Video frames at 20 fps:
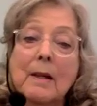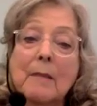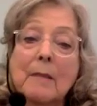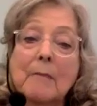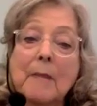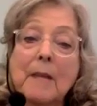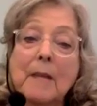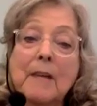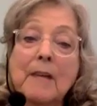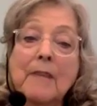
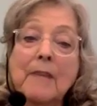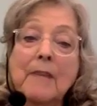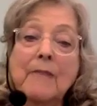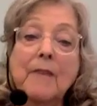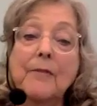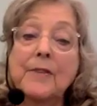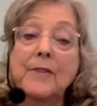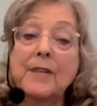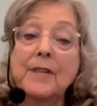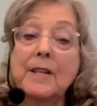It may
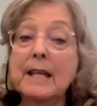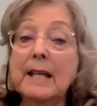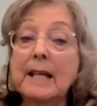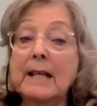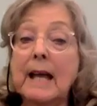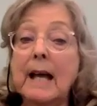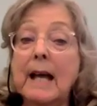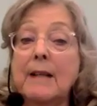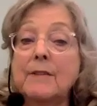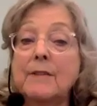involve things
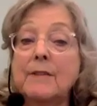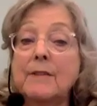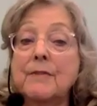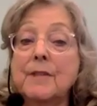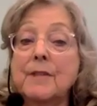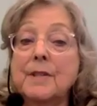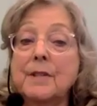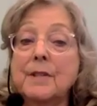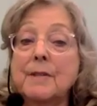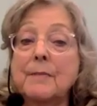like
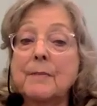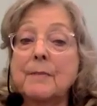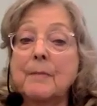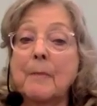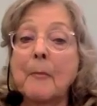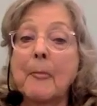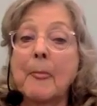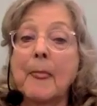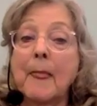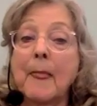activism
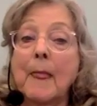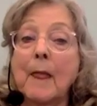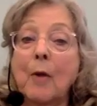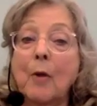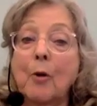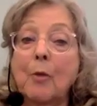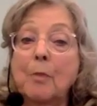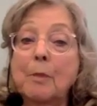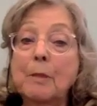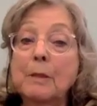
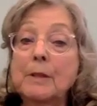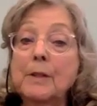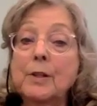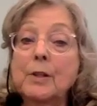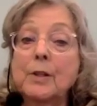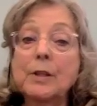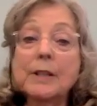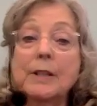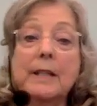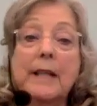or
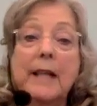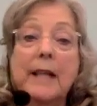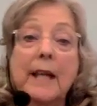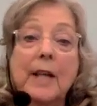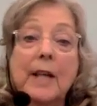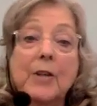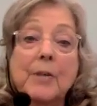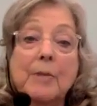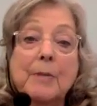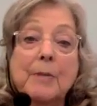political
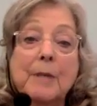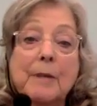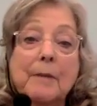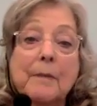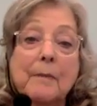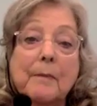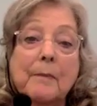engagement.